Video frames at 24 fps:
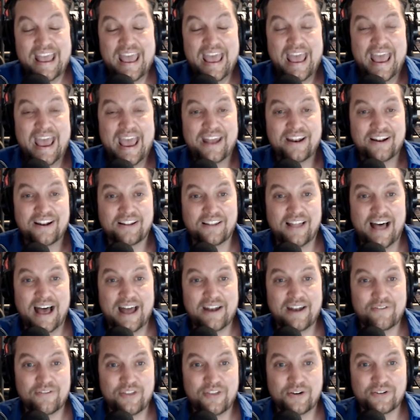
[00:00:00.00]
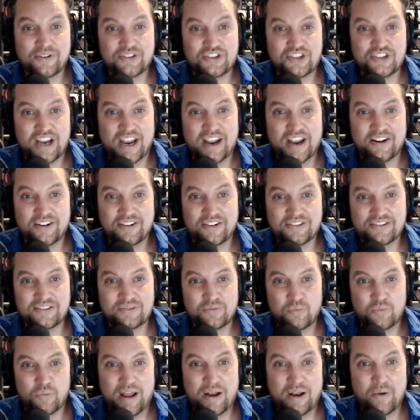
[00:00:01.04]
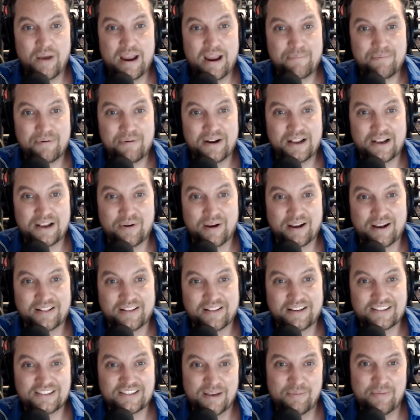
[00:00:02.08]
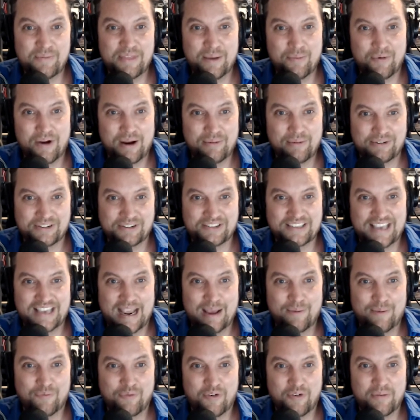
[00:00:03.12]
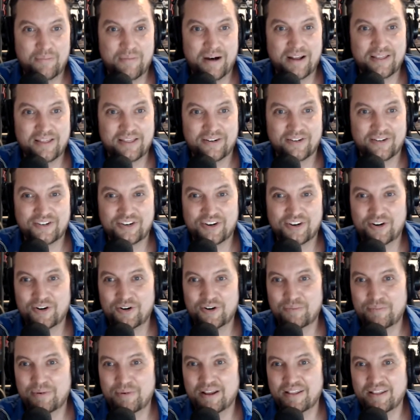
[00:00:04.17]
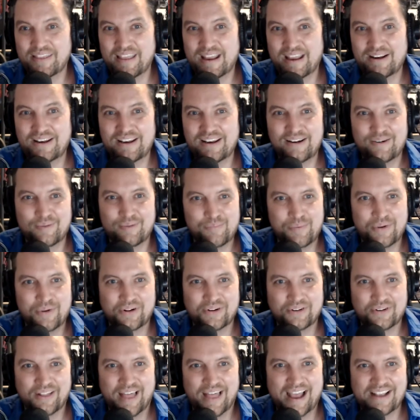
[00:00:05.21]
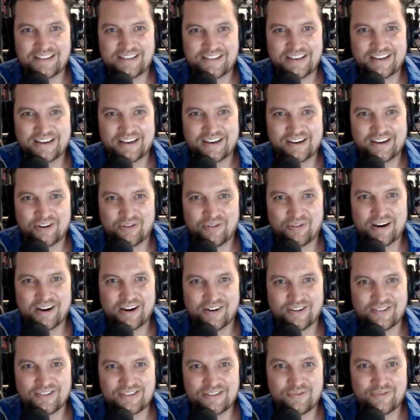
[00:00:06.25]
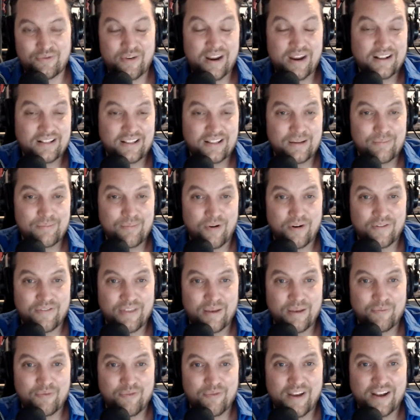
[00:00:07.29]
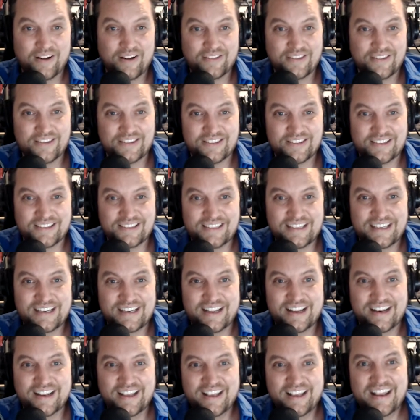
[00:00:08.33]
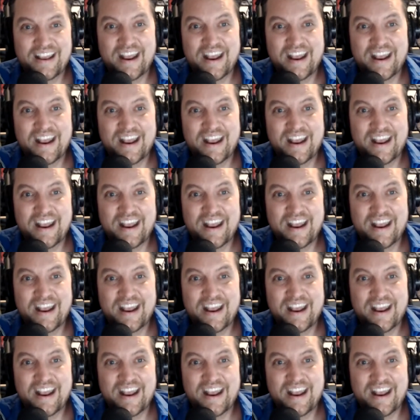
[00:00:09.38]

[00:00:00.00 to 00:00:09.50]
And a lot of those channels went away pretty quickly. Some of them were able to scam for a month or two, but they didn't build lasting careers. And frankly, more of them failed than succeeded.